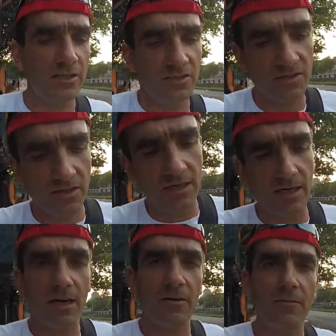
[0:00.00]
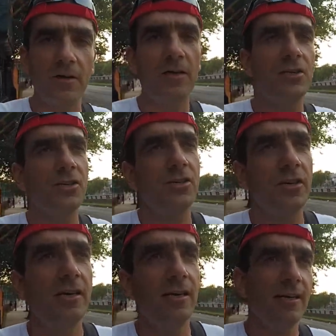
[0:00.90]
has finished
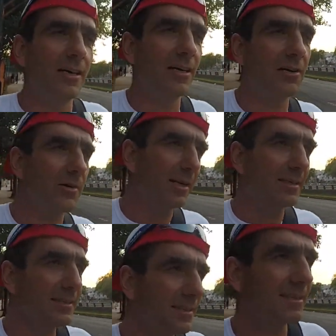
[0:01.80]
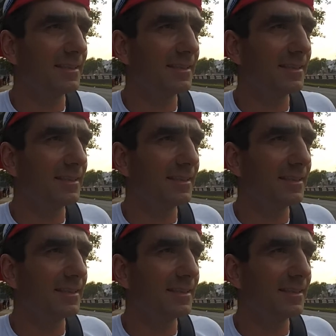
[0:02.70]
her race.